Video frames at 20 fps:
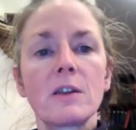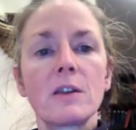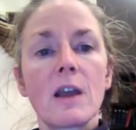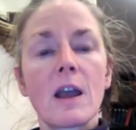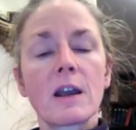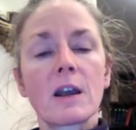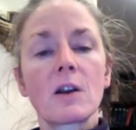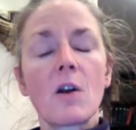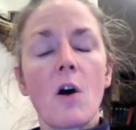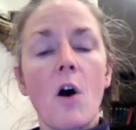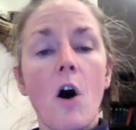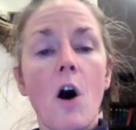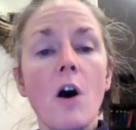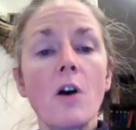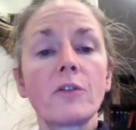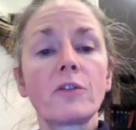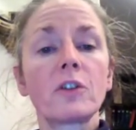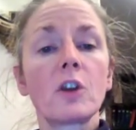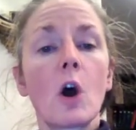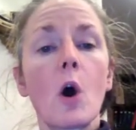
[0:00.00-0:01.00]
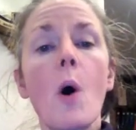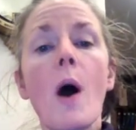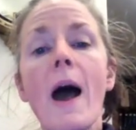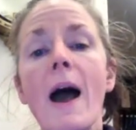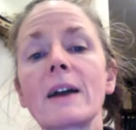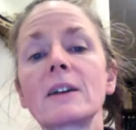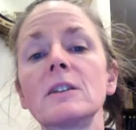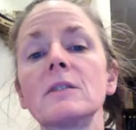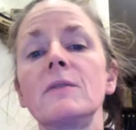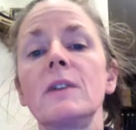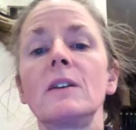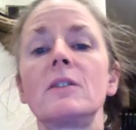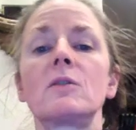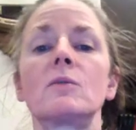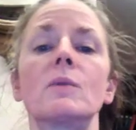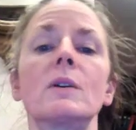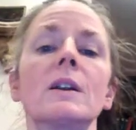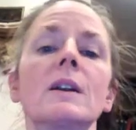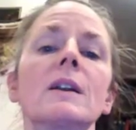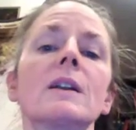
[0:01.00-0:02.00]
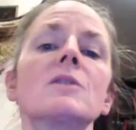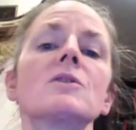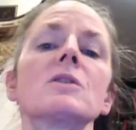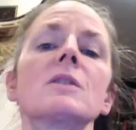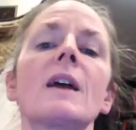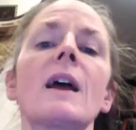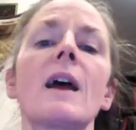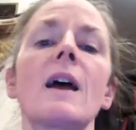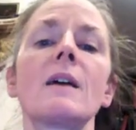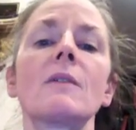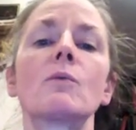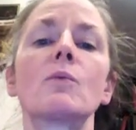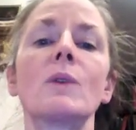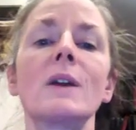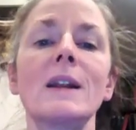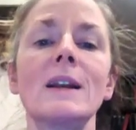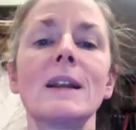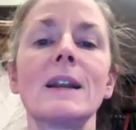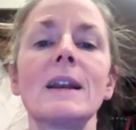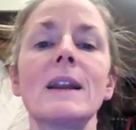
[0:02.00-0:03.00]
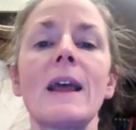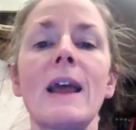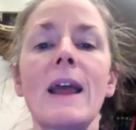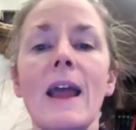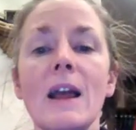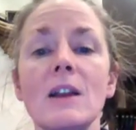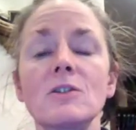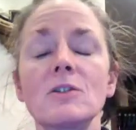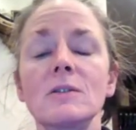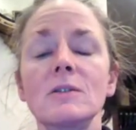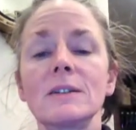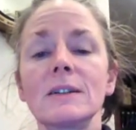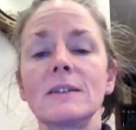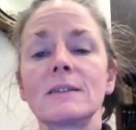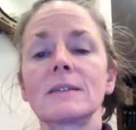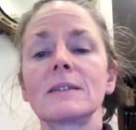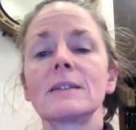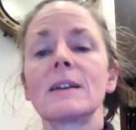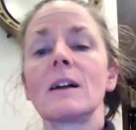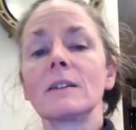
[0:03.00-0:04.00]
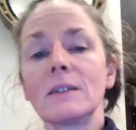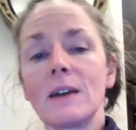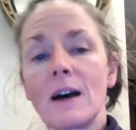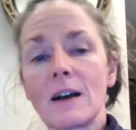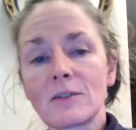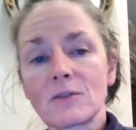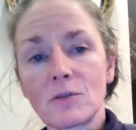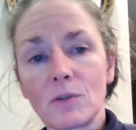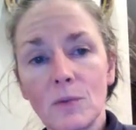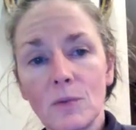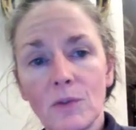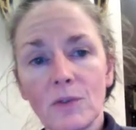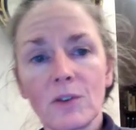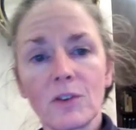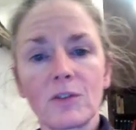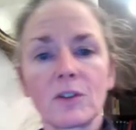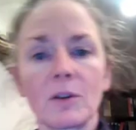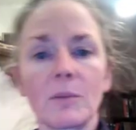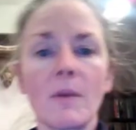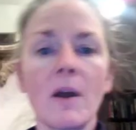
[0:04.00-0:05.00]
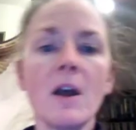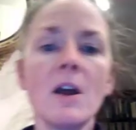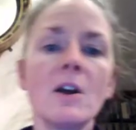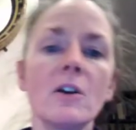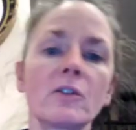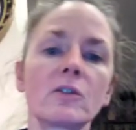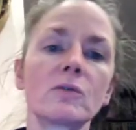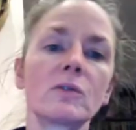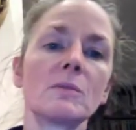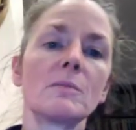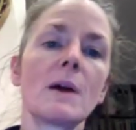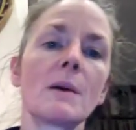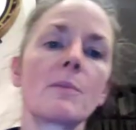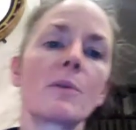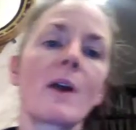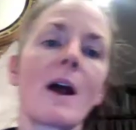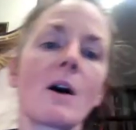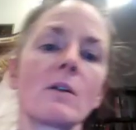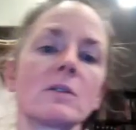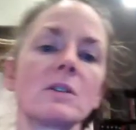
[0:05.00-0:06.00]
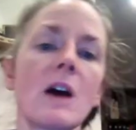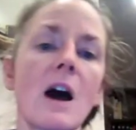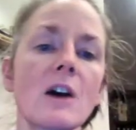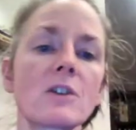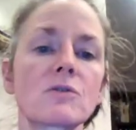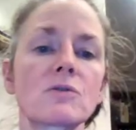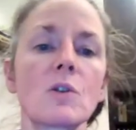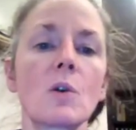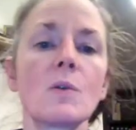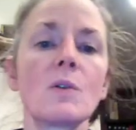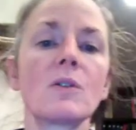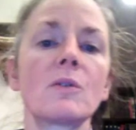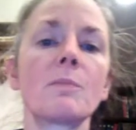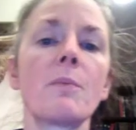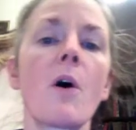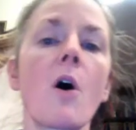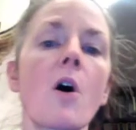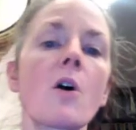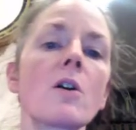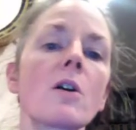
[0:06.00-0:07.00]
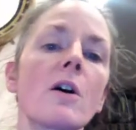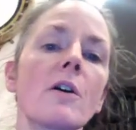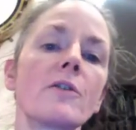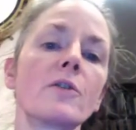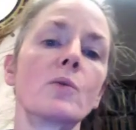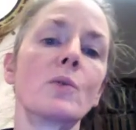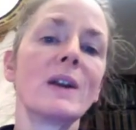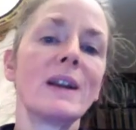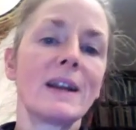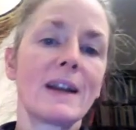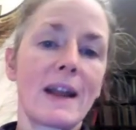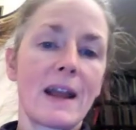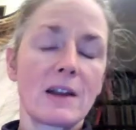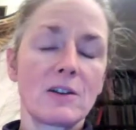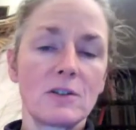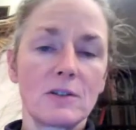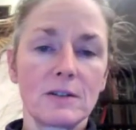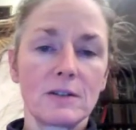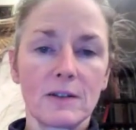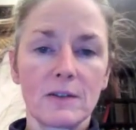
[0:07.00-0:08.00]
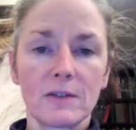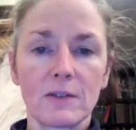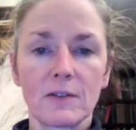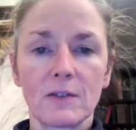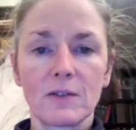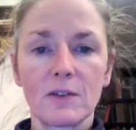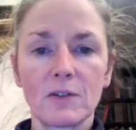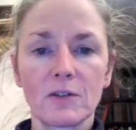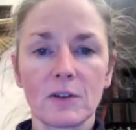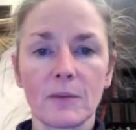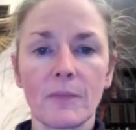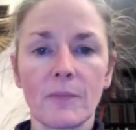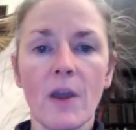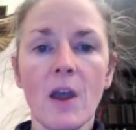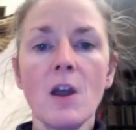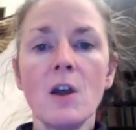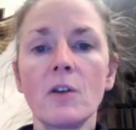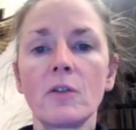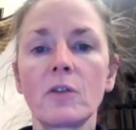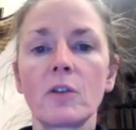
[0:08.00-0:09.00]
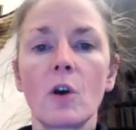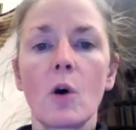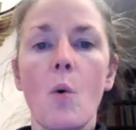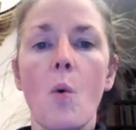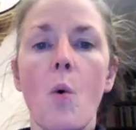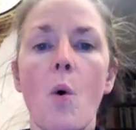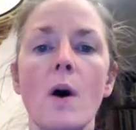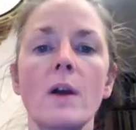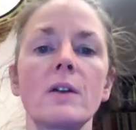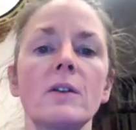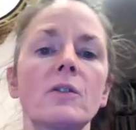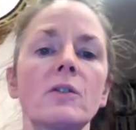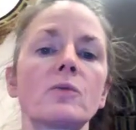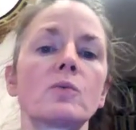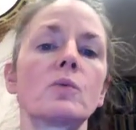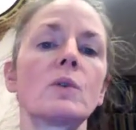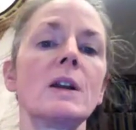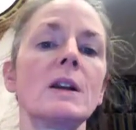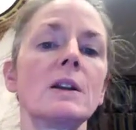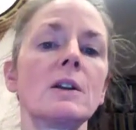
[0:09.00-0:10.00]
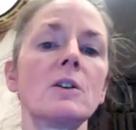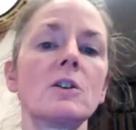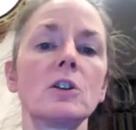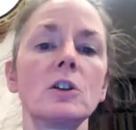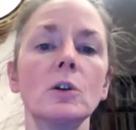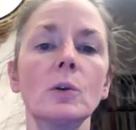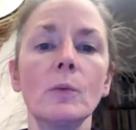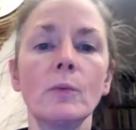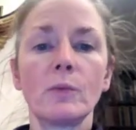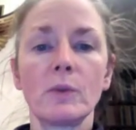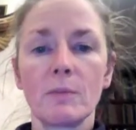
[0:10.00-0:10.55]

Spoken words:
It can also activate the renin-angiotensin-aldosterone system. So remember, aldosterone is part of the renin-angiotensin system. So what does renin do?